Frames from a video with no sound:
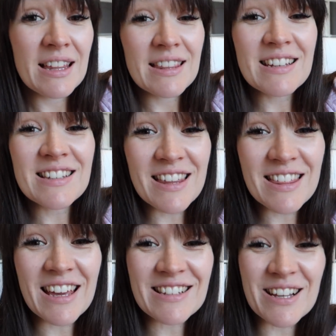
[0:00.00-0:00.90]
These are the
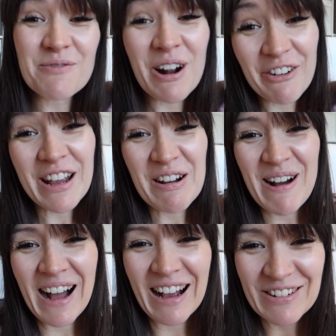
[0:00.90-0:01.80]
things I worry
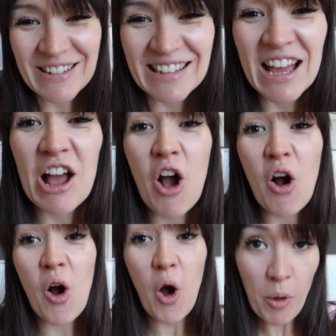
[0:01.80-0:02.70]
about
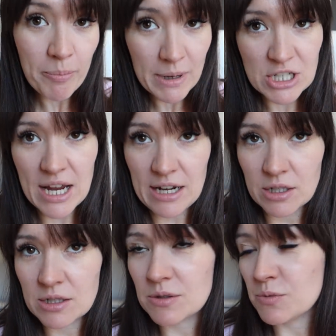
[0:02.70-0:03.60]
on my
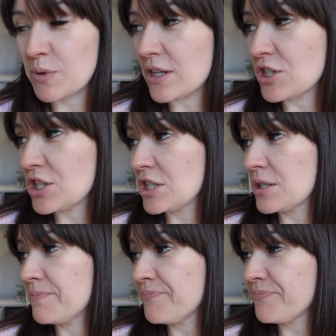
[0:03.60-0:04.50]
channel, which
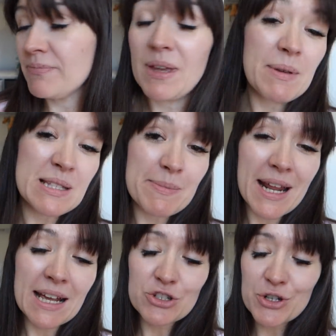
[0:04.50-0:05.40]
maybe it's a bit
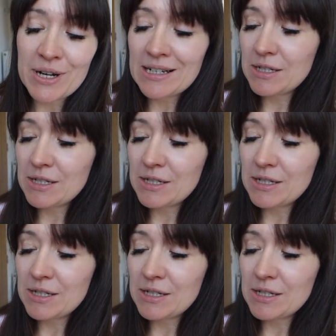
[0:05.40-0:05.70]
extra, I